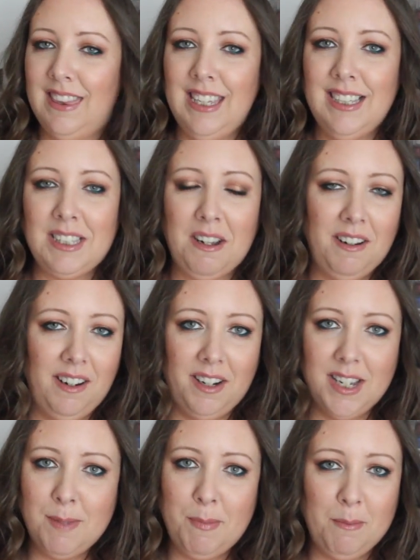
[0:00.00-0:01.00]
This
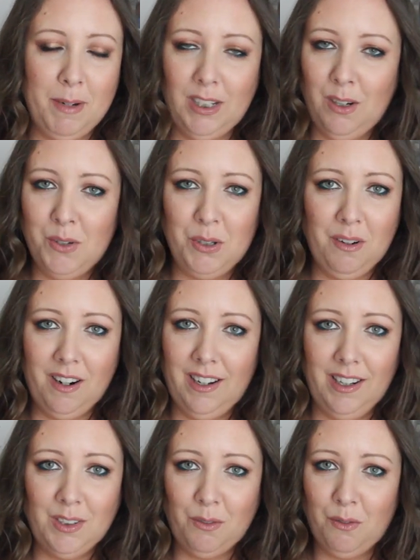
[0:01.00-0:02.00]
highlight has been my go-to
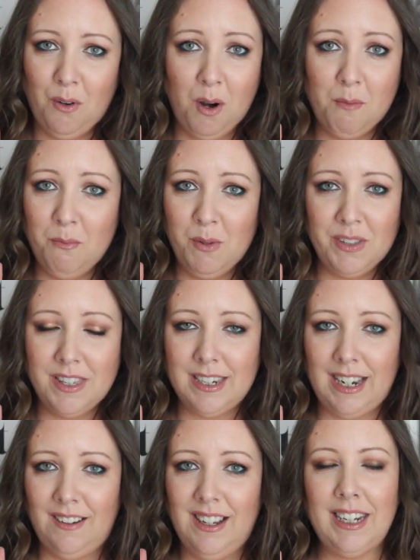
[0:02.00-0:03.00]
highlight for months now,